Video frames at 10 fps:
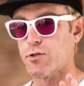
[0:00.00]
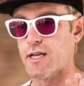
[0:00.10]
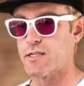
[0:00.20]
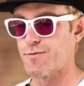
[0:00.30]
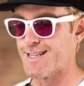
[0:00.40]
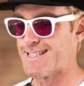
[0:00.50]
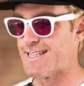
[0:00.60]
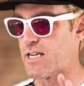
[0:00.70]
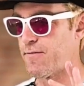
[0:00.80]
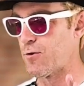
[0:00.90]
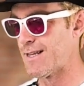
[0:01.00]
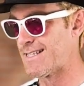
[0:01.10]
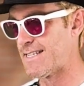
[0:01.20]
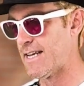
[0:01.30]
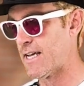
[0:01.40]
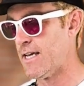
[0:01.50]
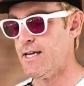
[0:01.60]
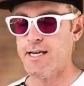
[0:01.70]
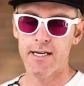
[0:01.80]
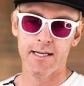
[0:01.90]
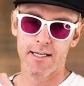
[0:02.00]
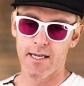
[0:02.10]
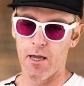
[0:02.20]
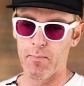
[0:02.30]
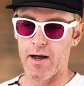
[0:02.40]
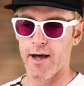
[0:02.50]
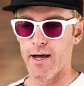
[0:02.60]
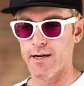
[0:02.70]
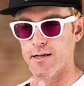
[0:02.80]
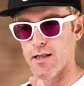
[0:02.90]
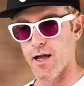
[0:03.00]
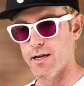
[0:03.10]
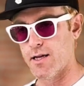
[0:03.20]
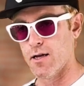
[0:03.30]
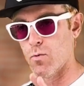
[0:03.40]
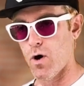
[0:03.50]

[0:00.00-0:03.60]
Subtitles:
Thanks for listening. If you're listening, keep on liking,